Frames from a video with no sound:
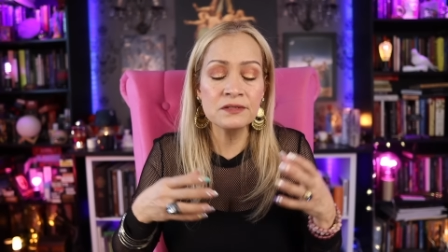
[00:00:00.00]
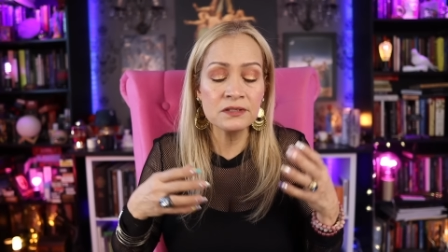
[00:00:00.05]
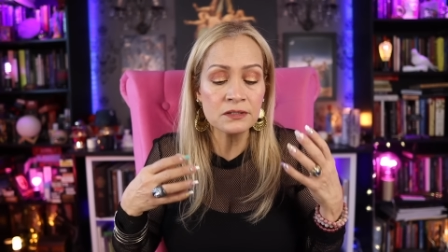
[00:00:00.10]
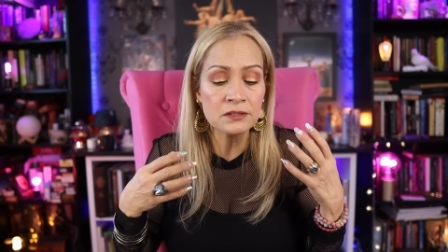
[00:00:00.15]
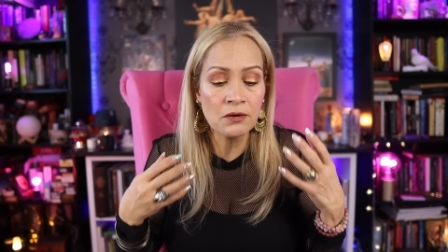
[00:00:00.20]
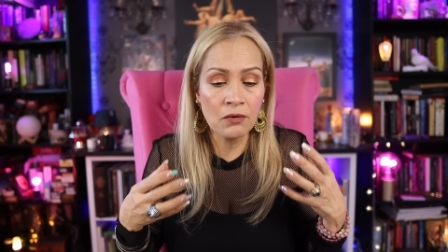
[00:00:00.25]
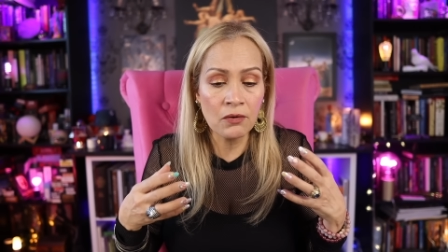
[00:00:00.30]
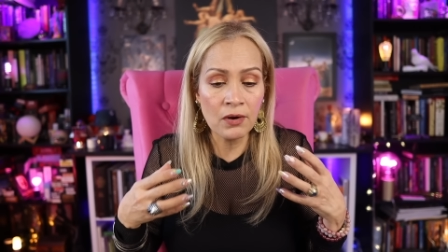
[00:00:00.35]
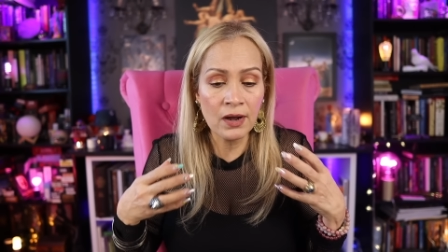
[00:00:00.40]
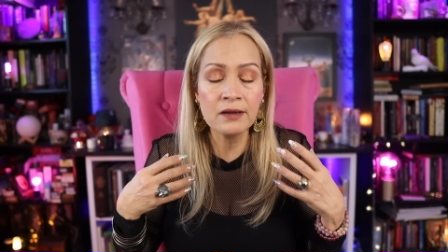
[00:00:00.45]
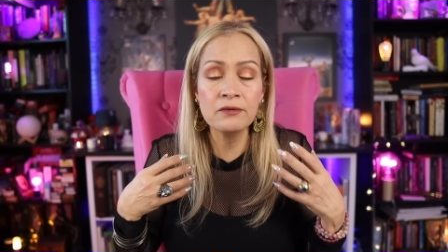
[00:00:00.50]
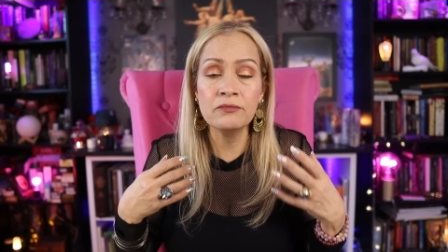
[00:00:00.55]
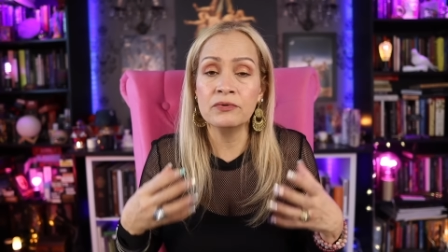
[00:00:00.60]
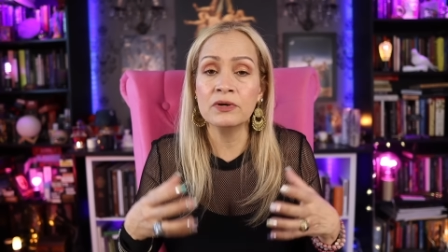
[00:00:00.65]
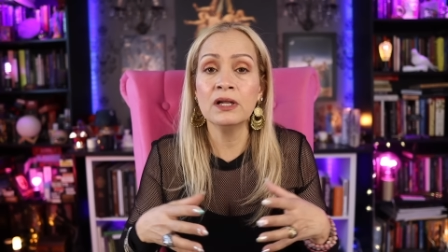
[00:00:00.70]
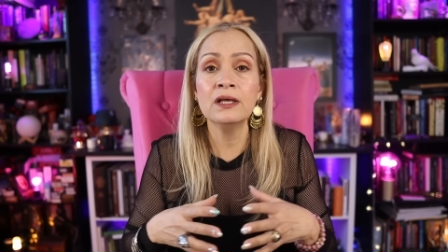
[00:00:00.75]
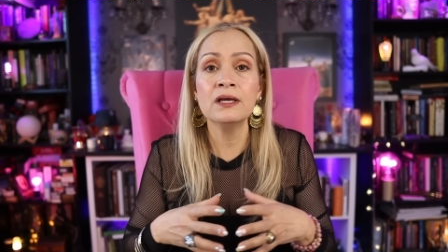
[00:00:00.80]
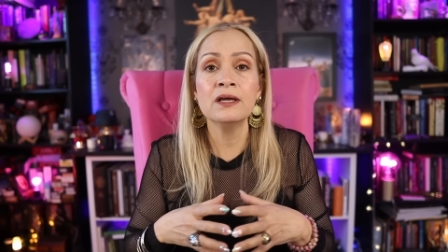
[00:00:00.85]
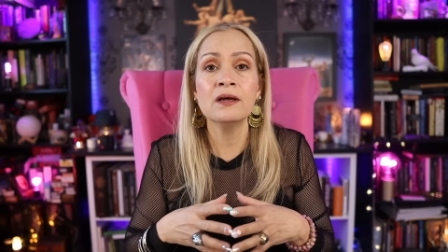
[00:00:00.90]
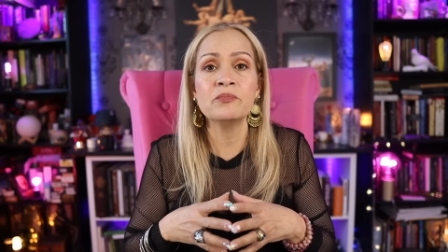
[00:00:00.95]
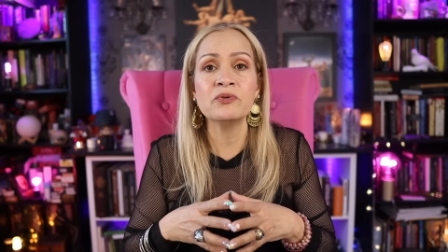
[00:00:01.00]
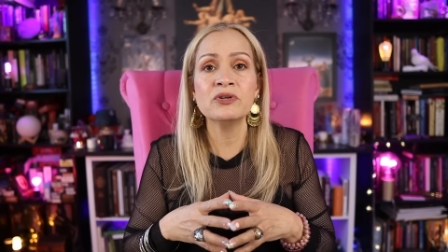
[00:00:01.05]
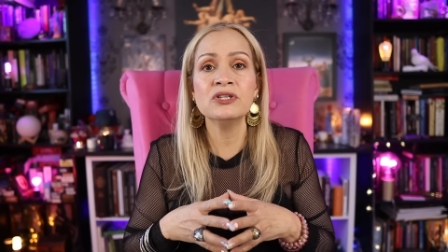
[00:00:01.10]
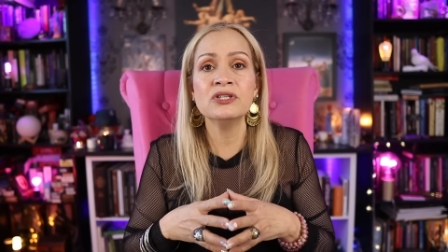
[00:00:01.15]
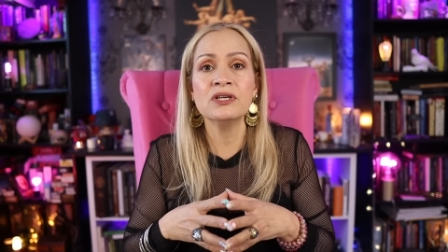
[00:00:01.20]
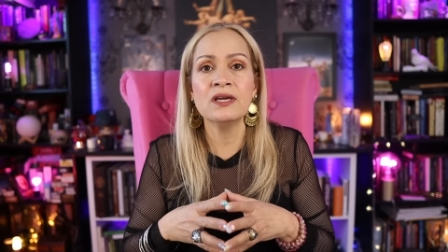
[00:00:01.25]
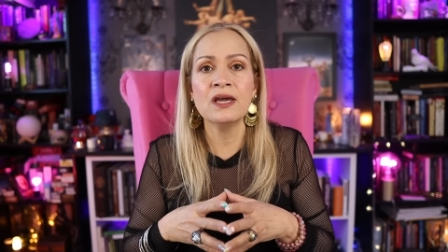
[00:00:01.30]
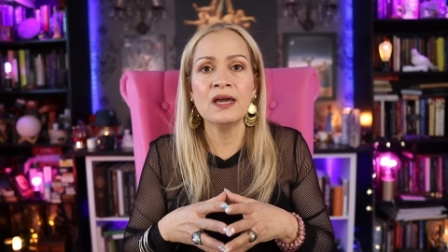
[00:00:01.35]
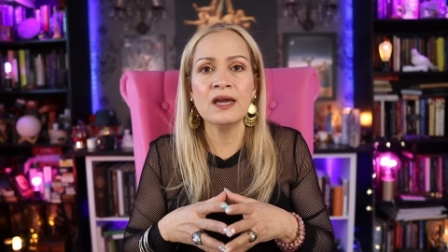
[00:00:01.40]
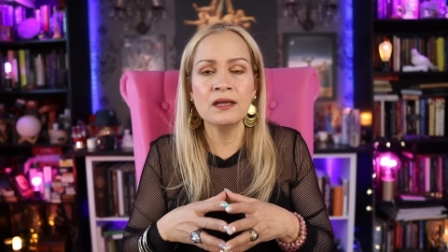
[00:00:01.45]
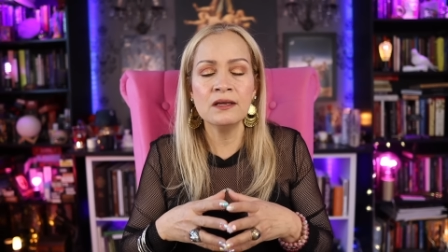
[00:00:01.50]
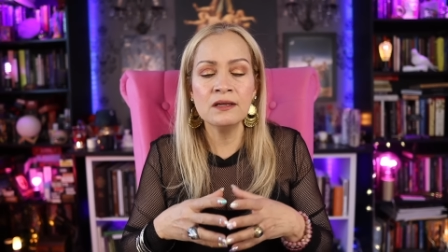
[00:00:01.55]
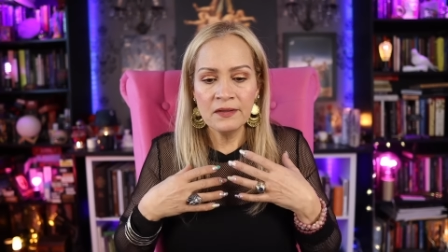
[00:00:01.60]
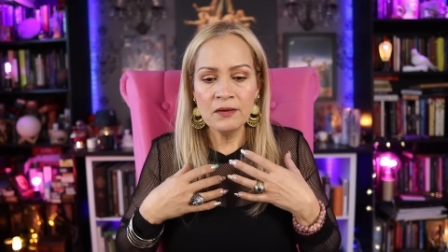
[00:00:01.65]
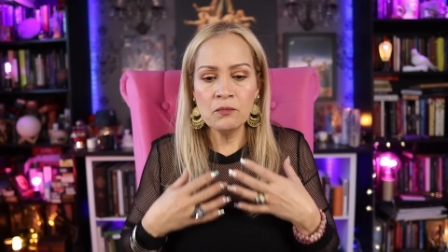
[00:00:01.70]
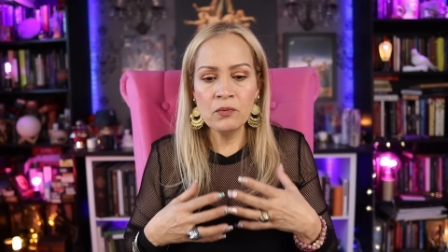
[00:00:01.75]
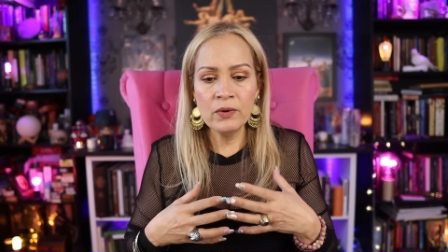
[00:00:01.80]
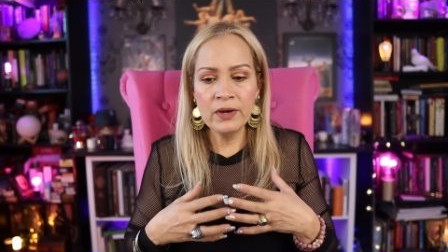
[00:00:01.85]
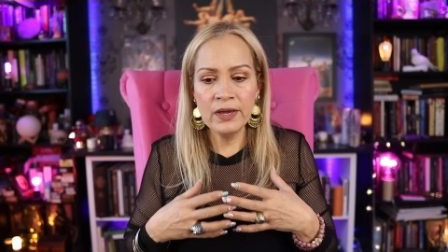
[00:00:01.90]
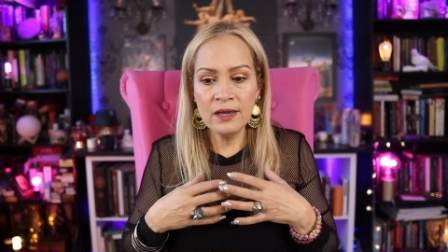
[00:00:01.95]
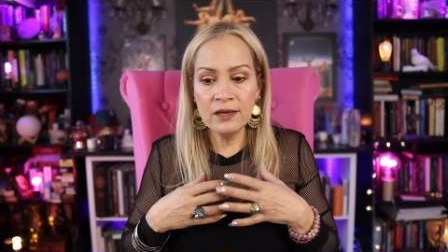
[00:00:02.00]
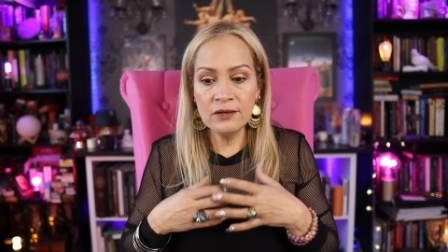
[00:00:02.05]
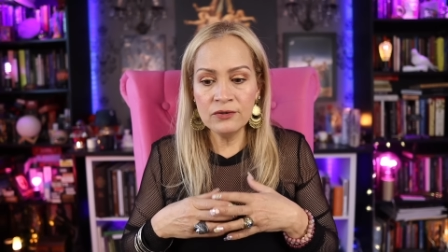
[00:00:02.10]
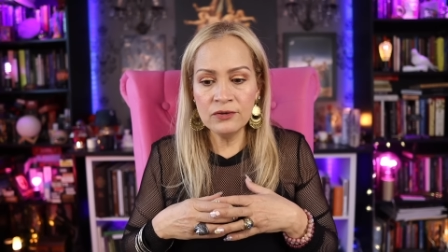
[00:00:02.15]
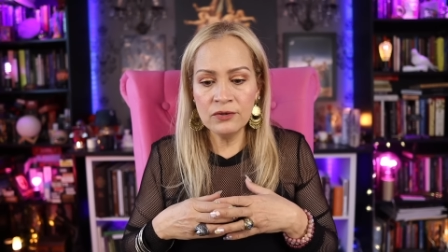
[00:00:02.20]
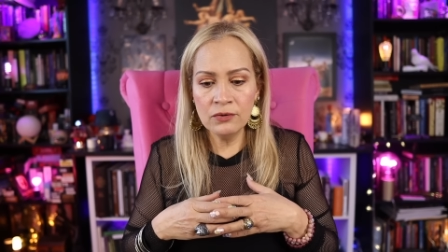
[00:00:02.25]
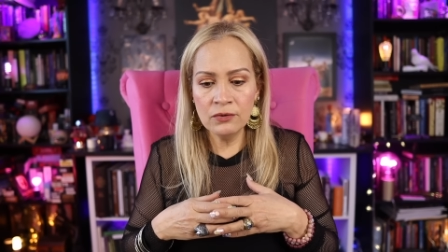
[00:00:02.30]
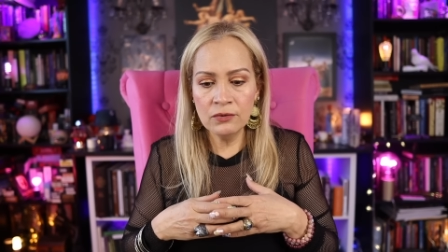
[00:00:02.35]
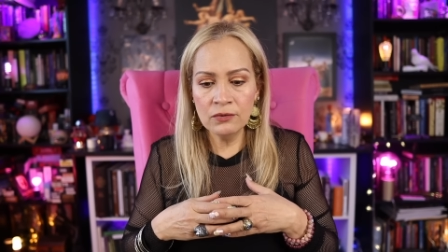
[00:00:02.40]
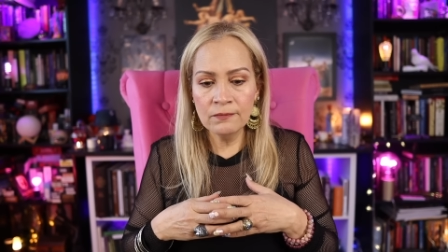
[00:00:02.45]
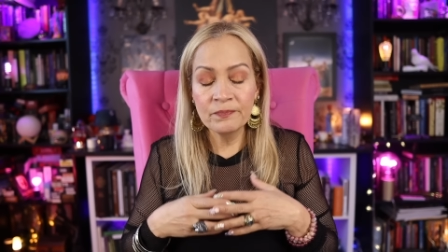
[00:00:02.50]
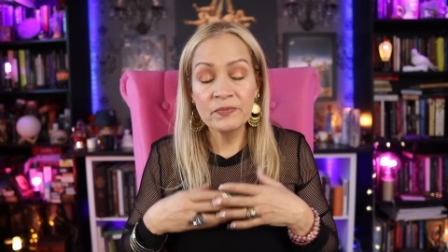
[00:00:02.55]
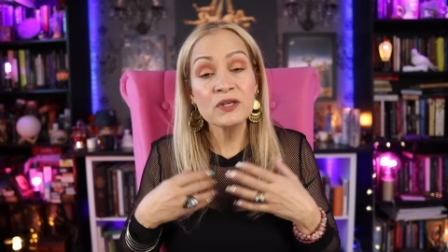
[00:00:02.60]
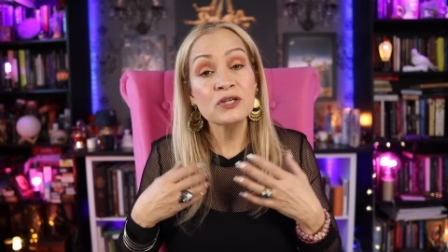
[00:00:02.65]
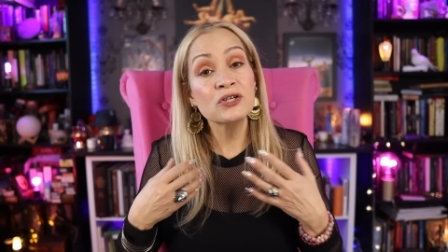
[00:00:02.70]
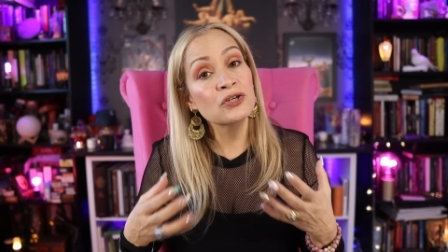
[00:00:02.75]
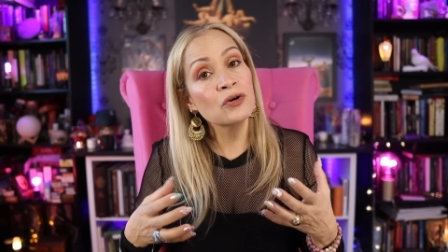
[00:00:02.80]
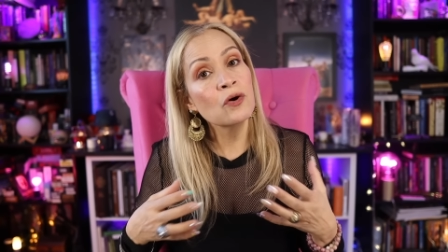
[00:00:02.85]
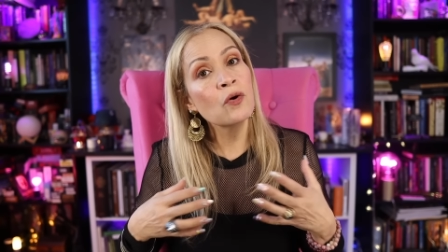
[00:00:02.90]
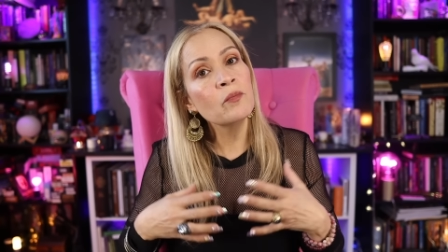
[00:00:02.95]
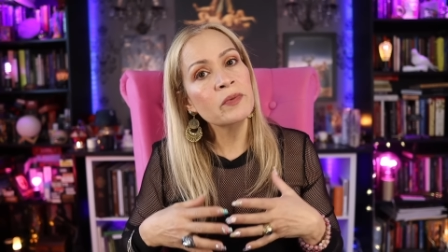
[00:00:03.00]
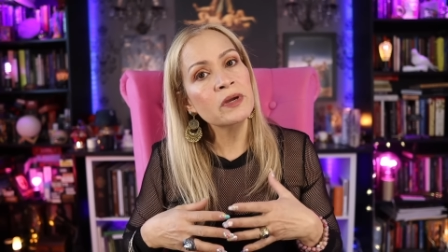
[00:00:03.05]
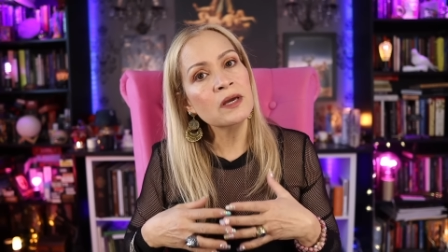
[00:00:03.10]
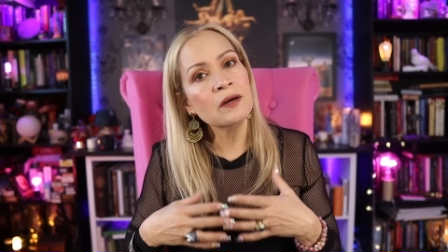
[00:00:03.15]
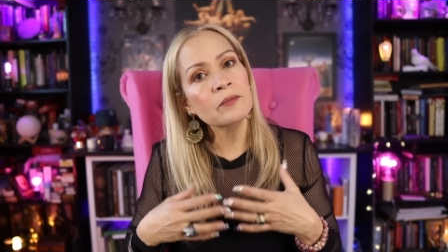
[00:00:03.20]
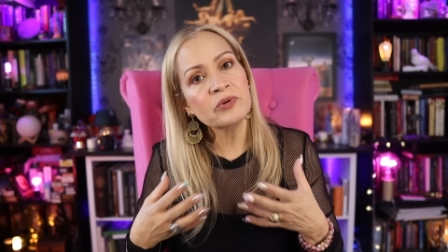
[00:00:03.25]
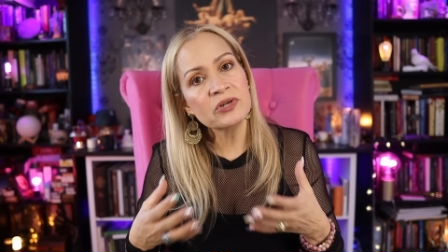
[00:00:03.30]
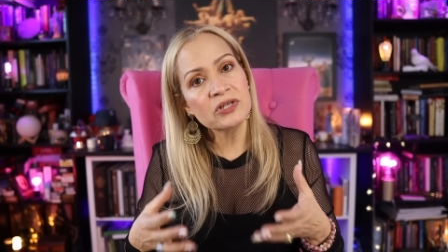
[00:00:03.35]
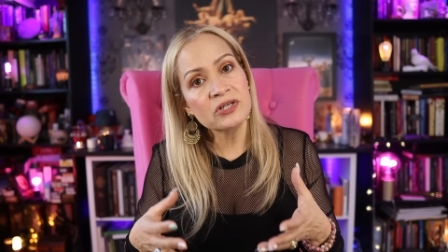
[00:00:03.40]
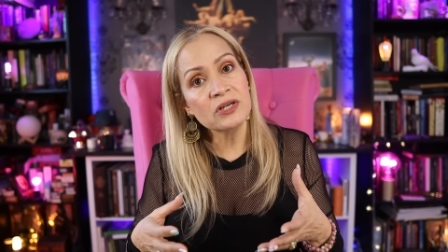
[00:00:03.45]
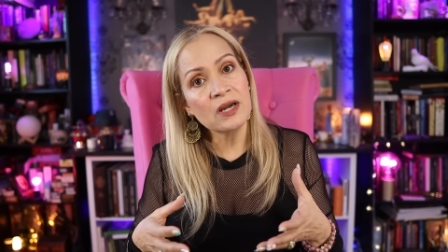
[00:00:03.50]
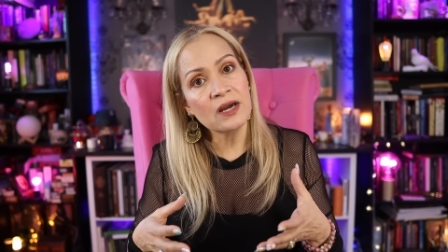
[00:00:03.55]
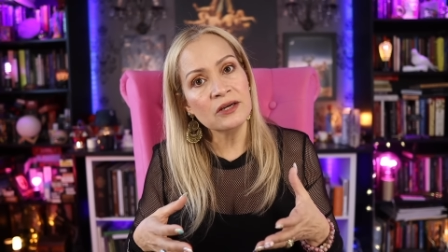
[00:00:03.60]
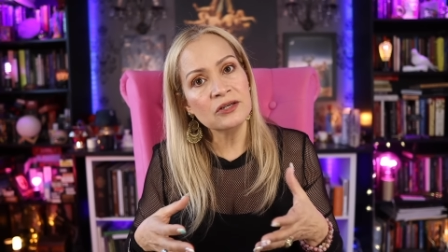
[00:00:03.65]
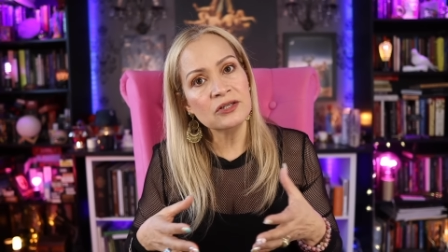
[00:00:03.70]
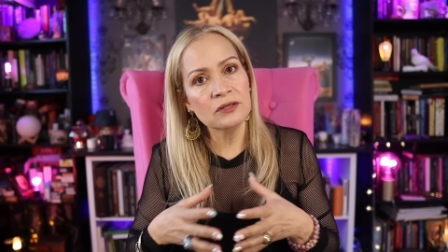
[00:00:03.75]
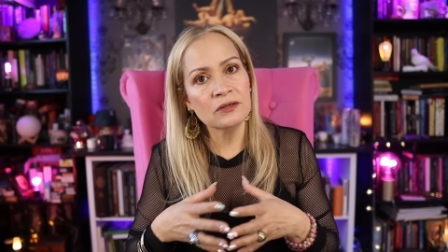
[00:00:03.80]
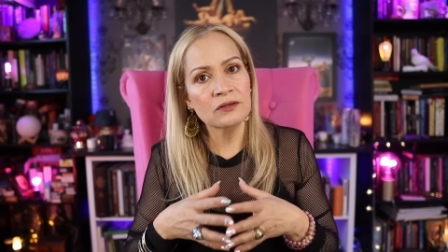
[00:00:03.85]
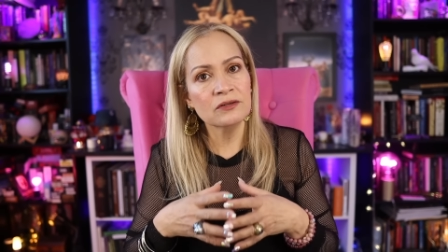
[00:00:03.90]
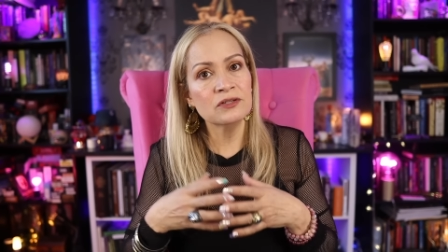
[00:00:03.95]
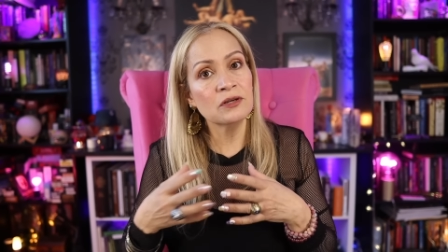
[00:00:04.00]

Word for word: So I really appreciate the way you show me appreciation.